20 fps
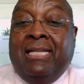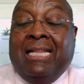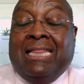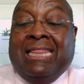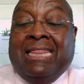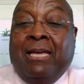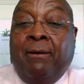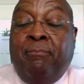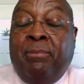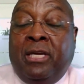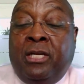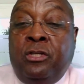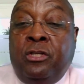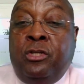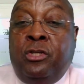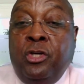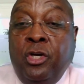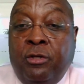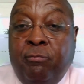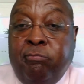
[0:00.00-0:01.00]
there be
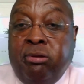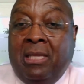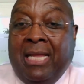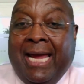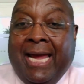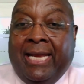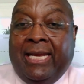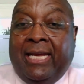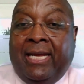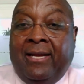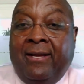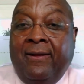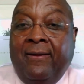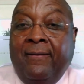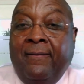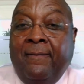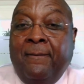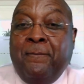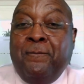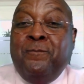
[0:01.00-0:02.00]
good planning
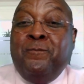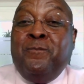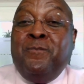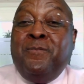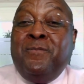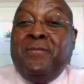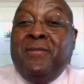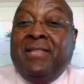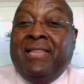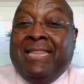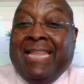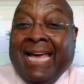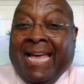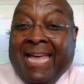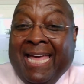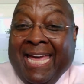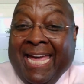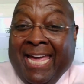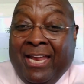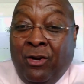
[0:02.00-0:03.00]

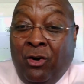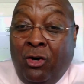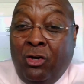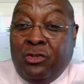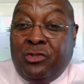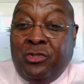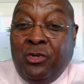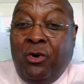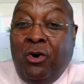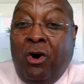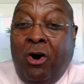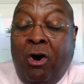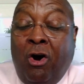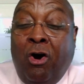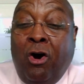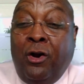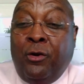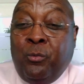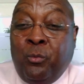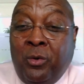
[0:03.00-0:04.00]
and also
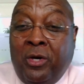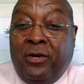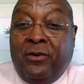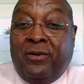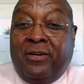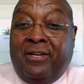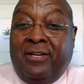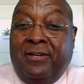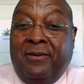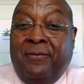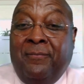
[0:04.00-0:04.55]
hard work